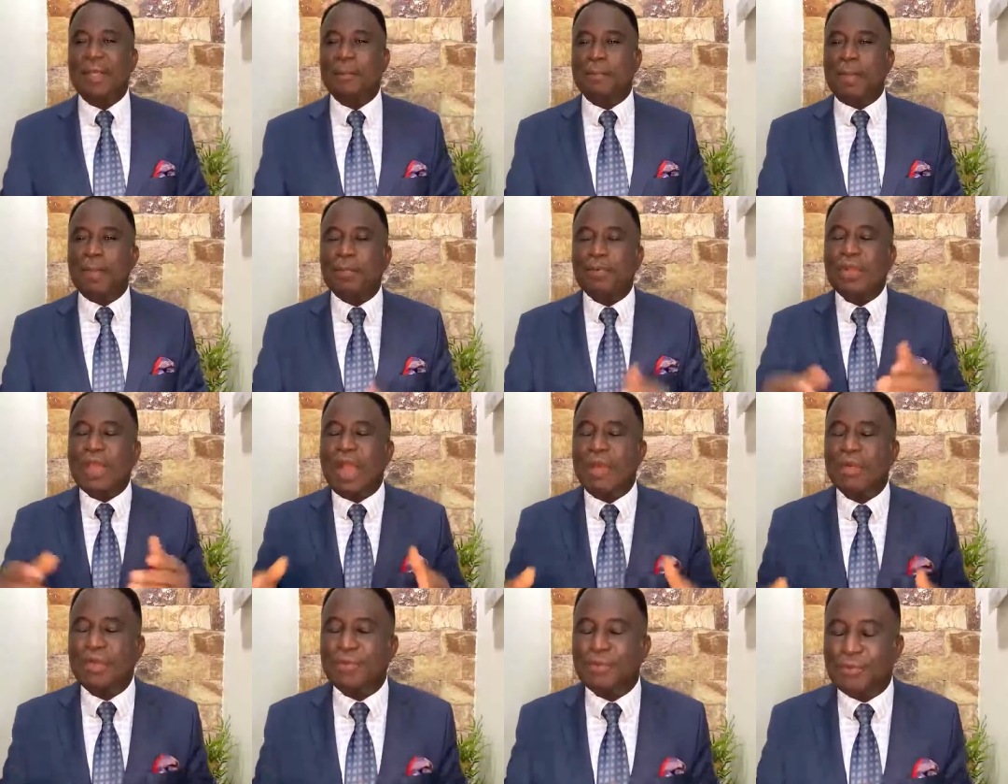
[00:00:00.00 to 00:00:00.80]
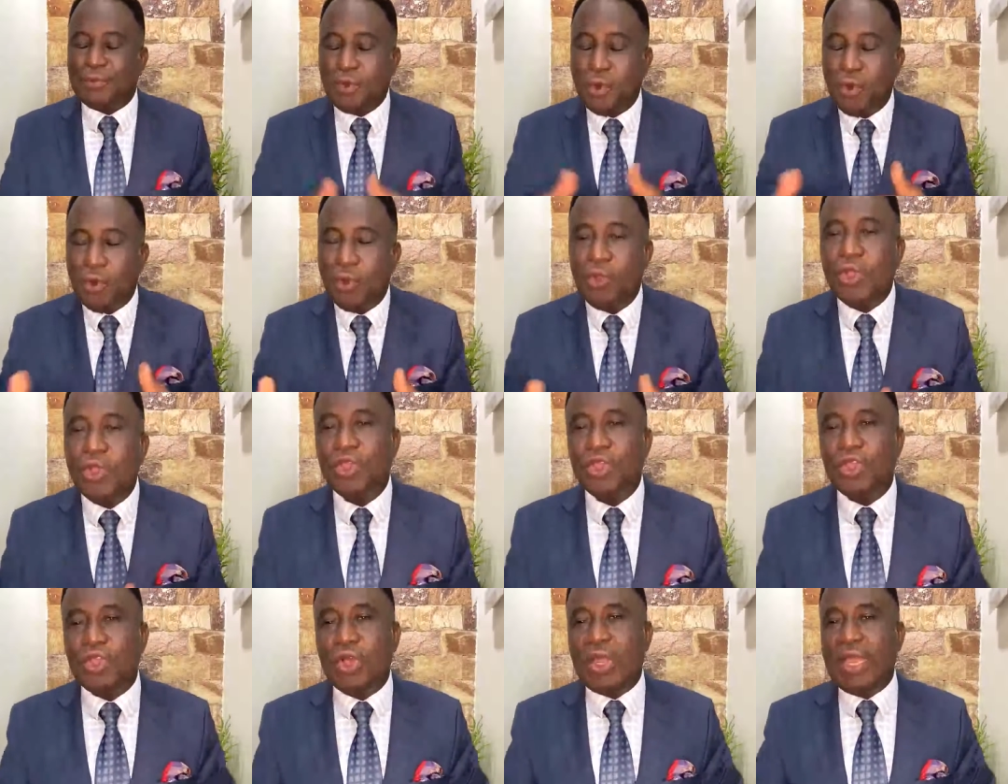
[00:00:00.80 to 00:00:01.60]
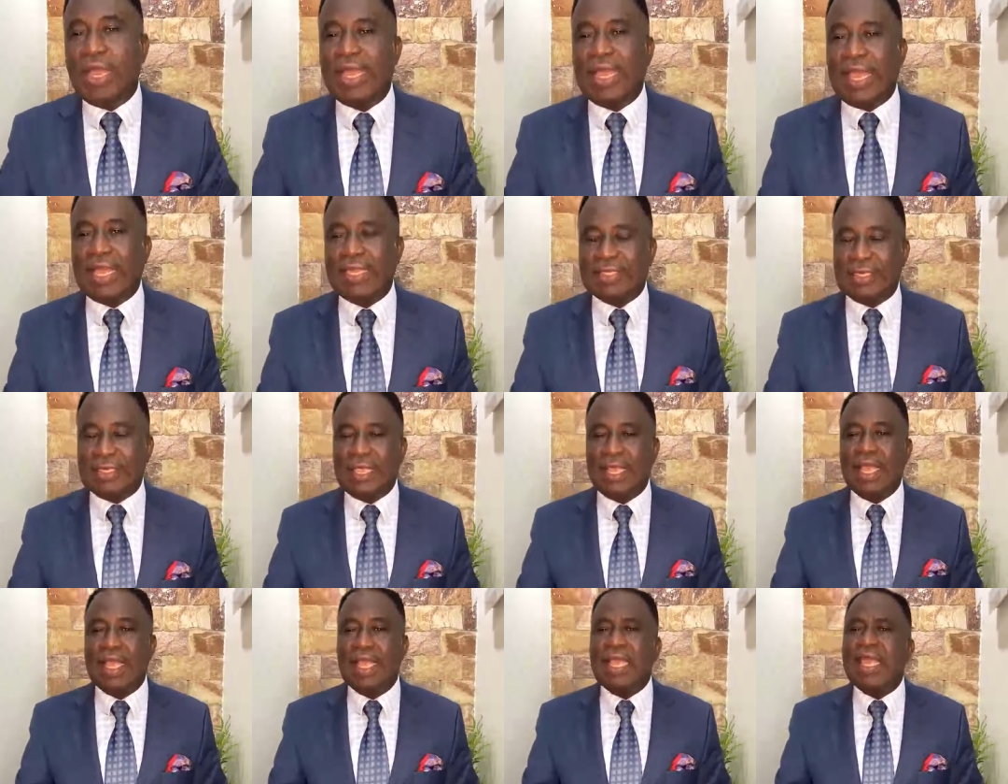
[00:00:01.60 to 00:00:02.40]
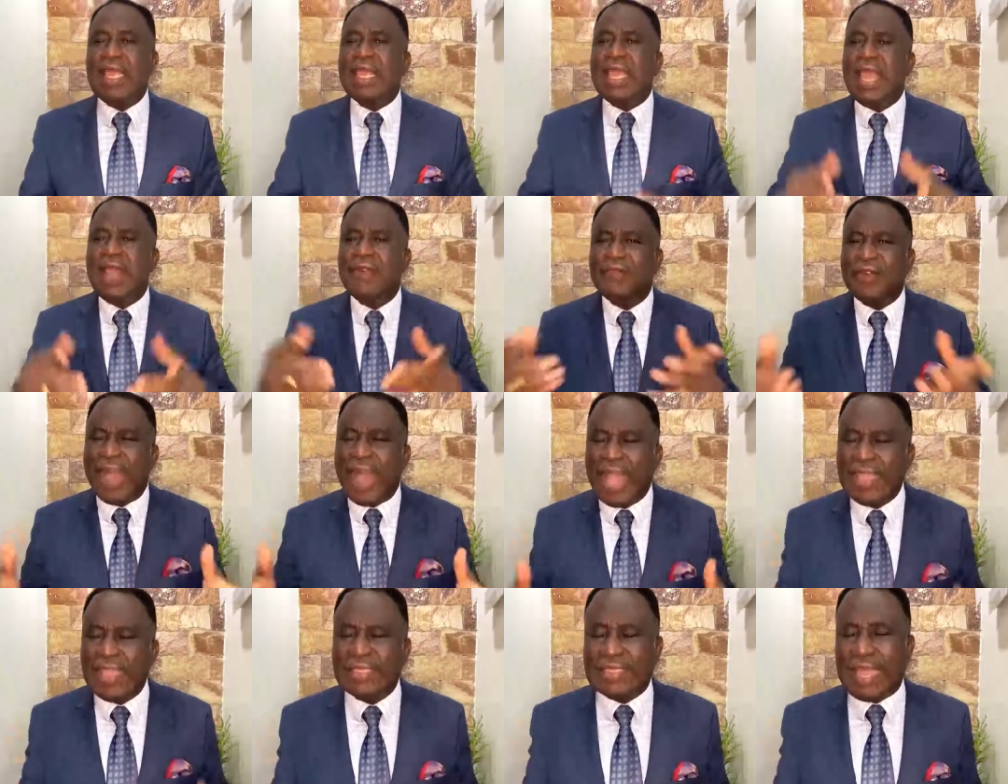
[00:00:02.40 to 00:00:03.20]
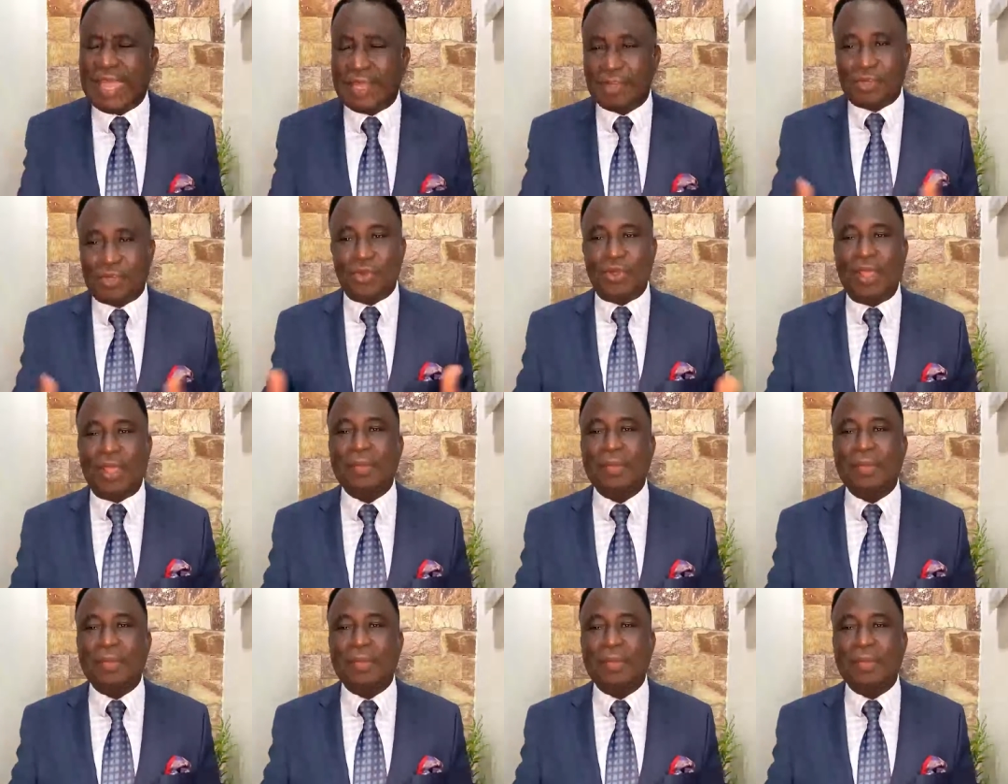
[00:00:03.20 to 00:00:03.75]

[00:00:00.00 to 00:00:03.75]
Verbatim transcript: People that will flow your legacy. He gave Isaac to